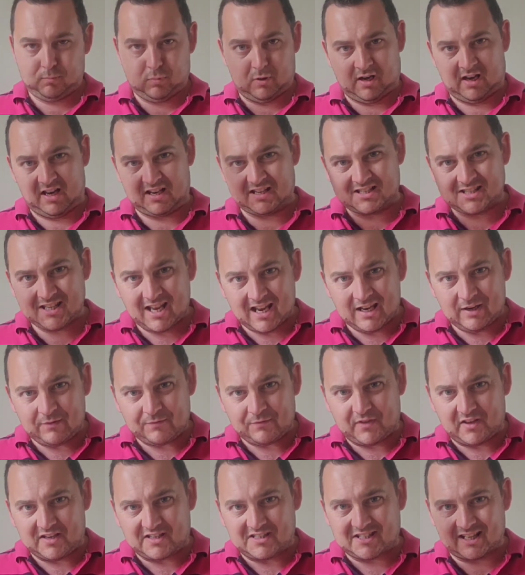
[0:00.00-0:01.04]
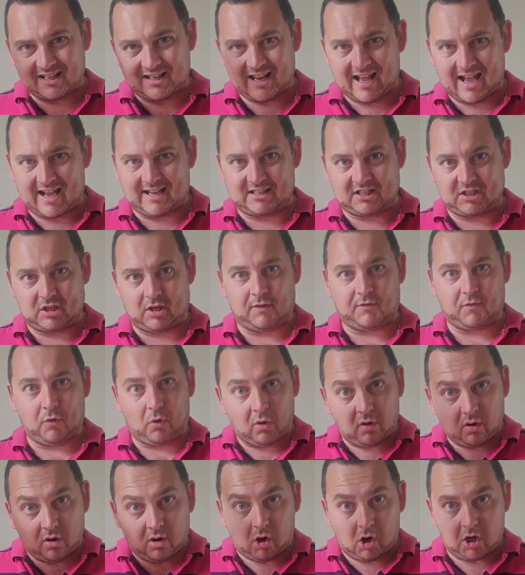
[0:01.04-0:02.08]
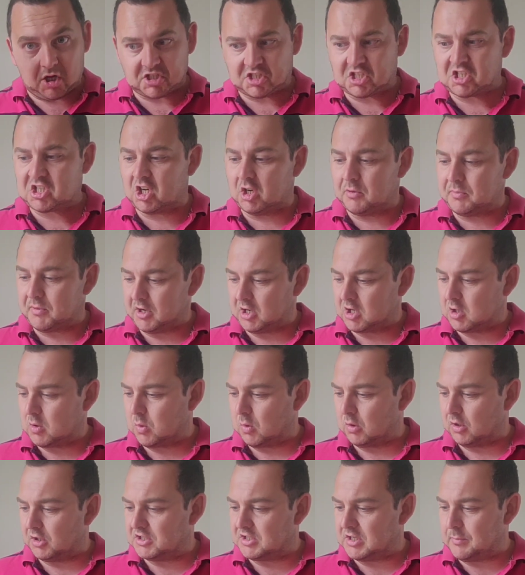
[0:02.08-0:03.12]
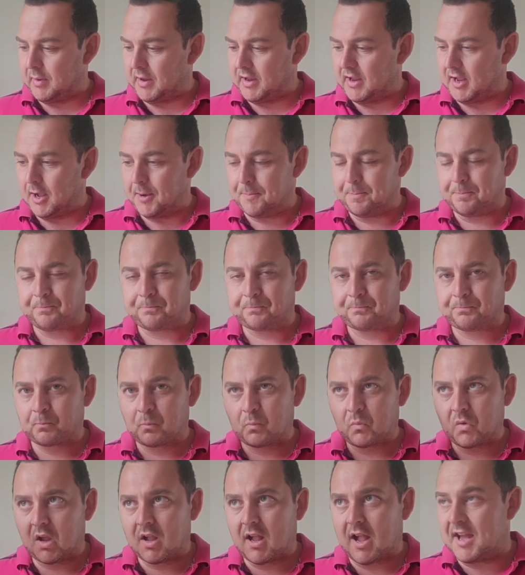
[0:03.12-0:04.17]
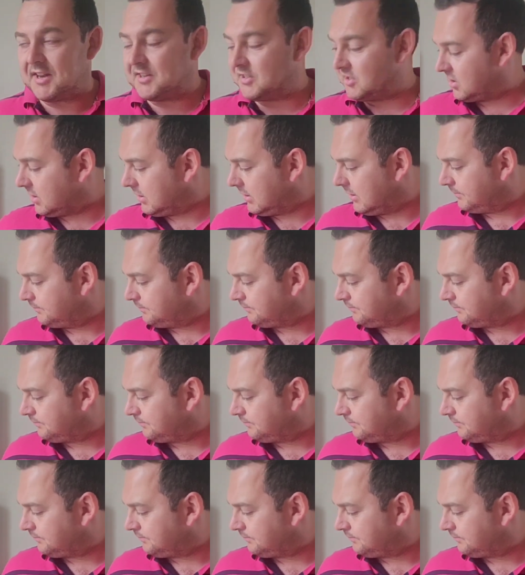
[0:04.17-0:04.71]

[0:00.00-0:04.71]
I saved this to last. I thought, this is going to be a quality beer. And